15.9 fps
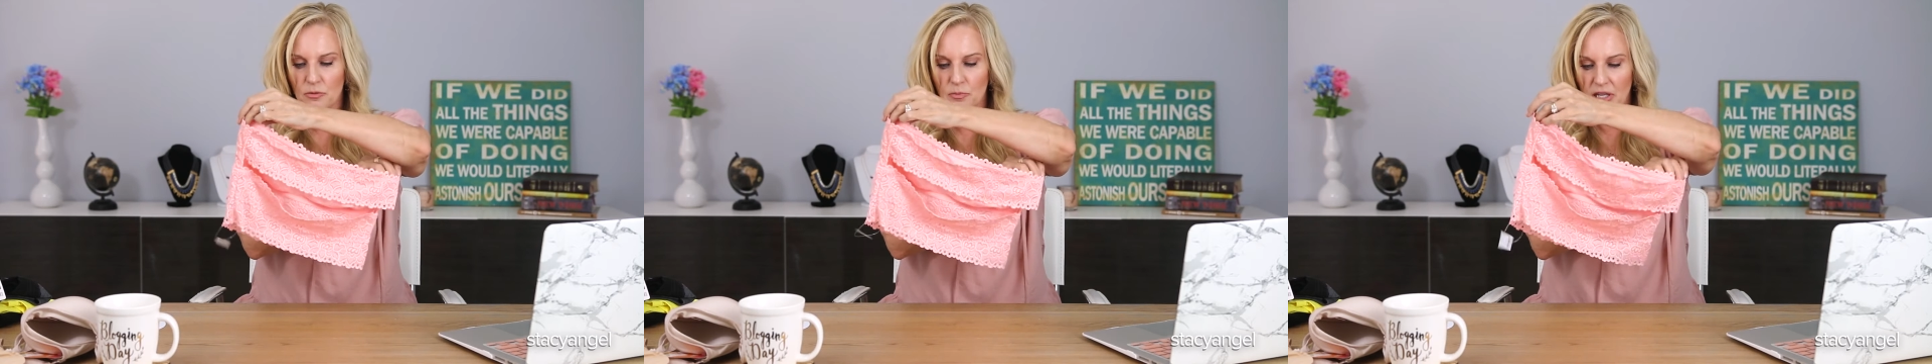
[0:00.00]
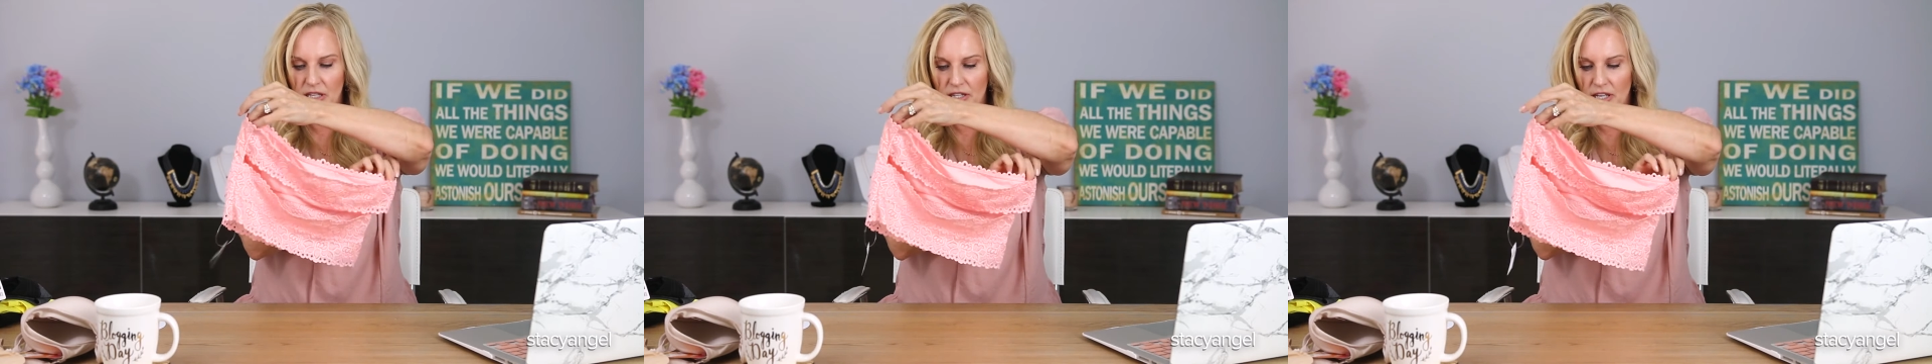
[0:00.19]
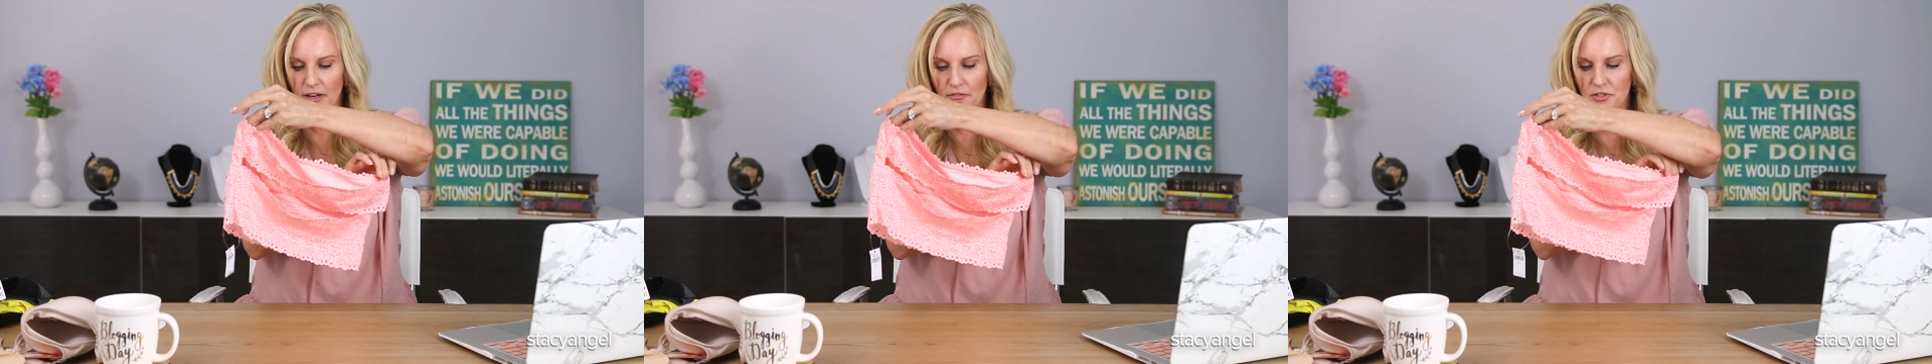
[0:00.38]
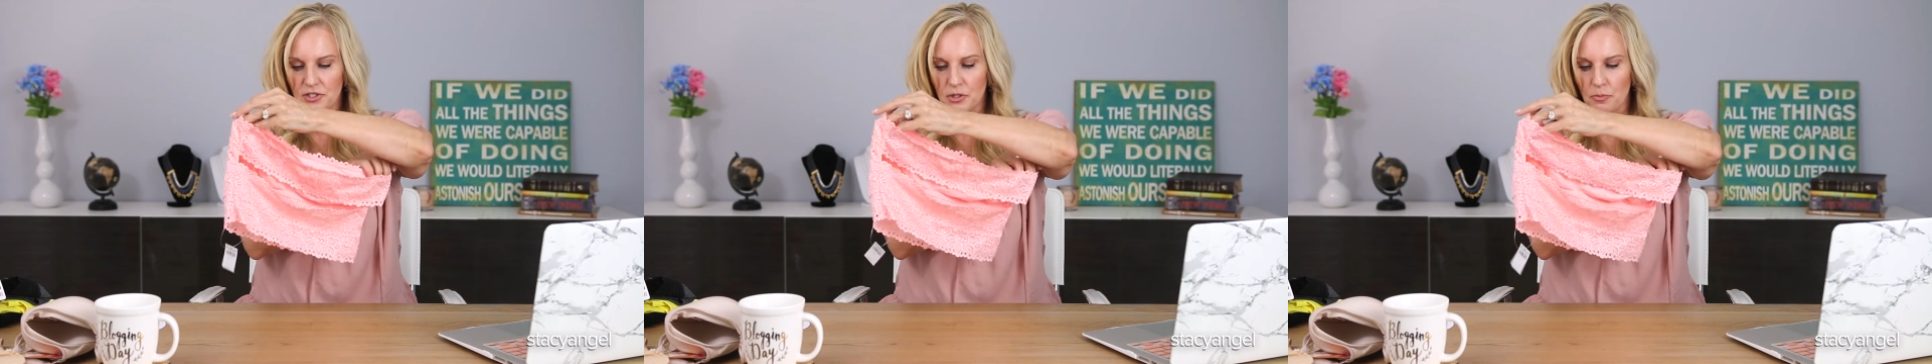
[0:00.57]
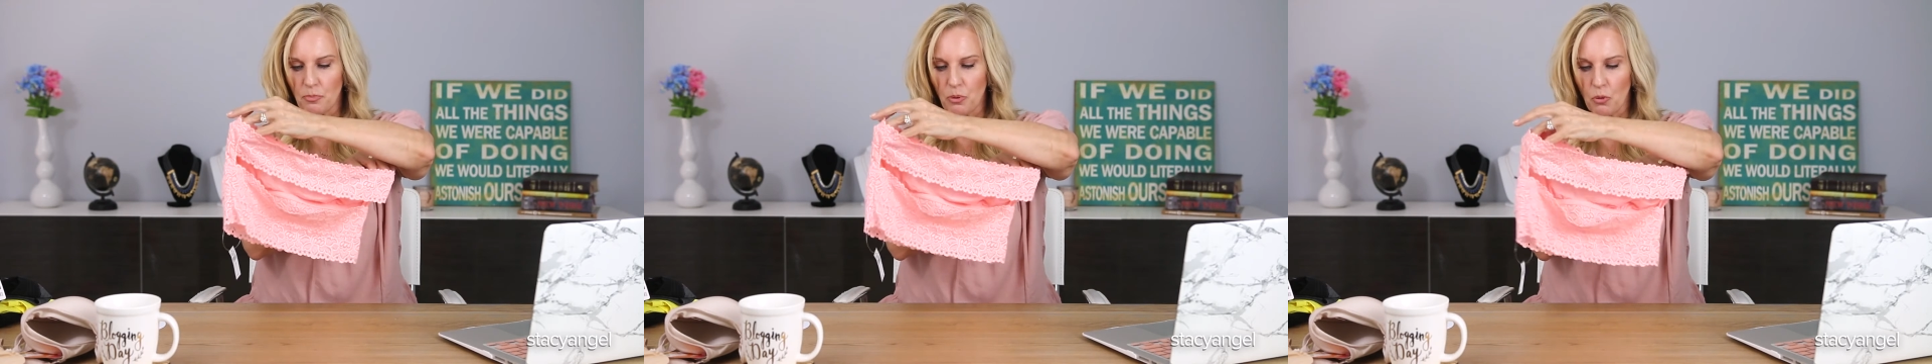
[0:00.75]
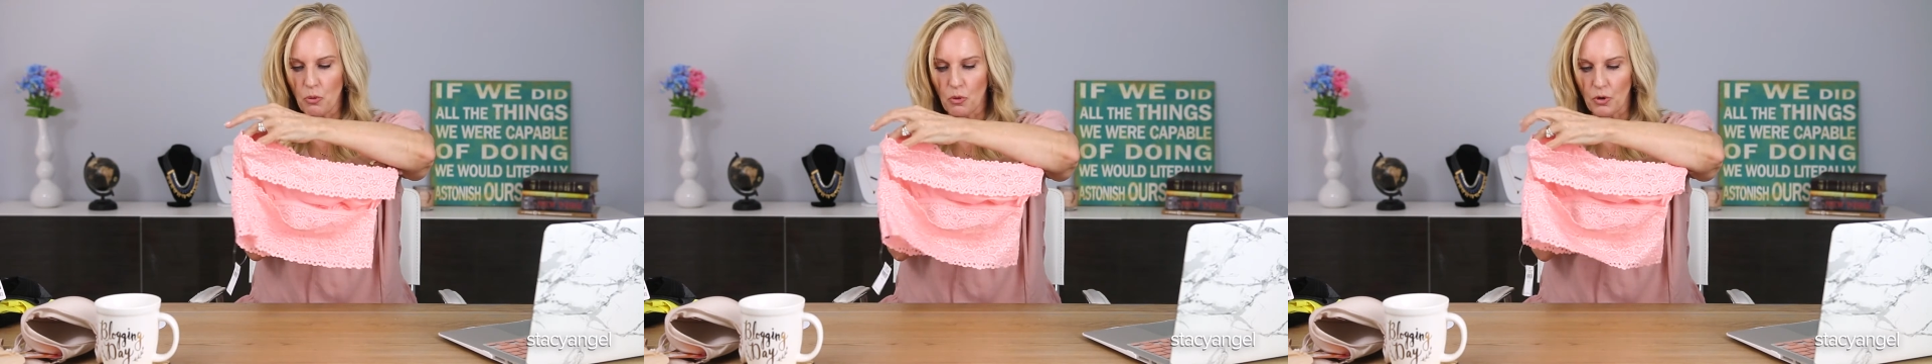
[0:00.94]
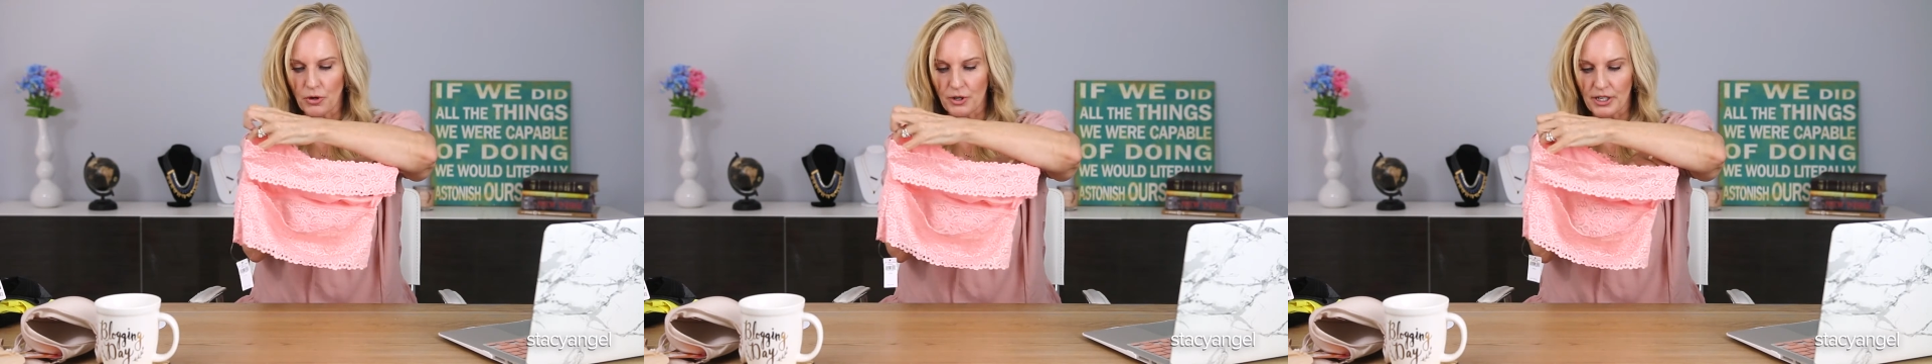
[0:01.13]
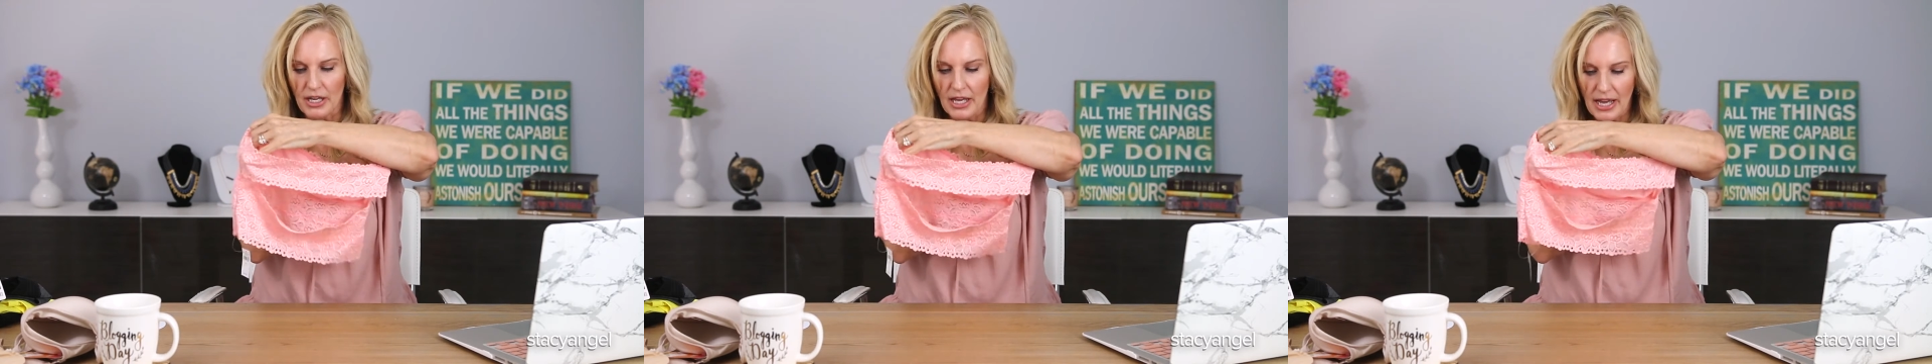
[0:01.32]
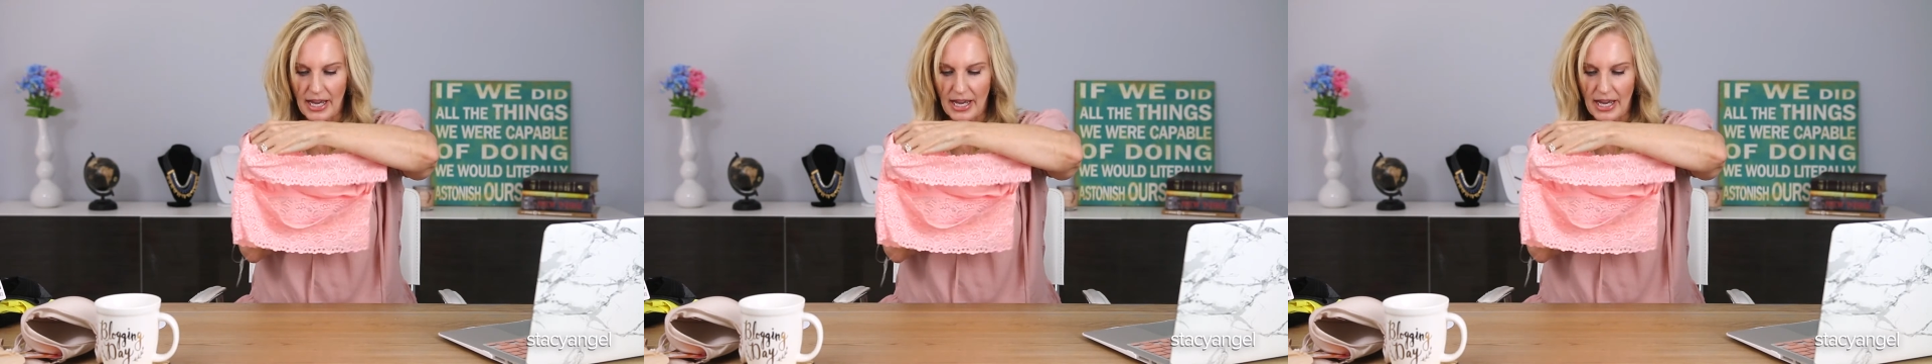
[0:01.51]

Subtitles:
me enough support,